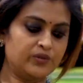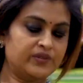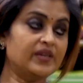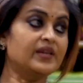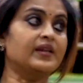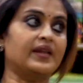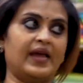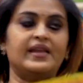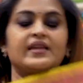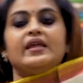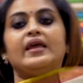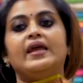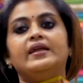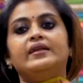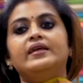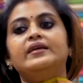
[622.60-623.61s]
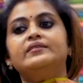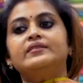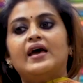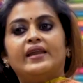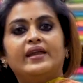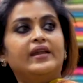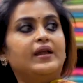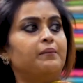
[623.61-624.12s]
thousand nine hundred eighty.
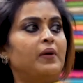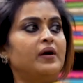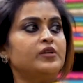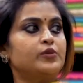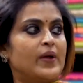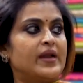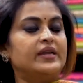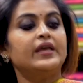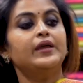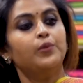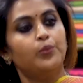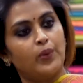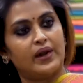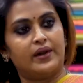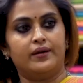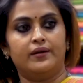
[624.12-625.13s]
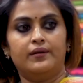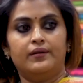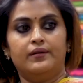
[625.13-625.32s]
Saree number twenty-one.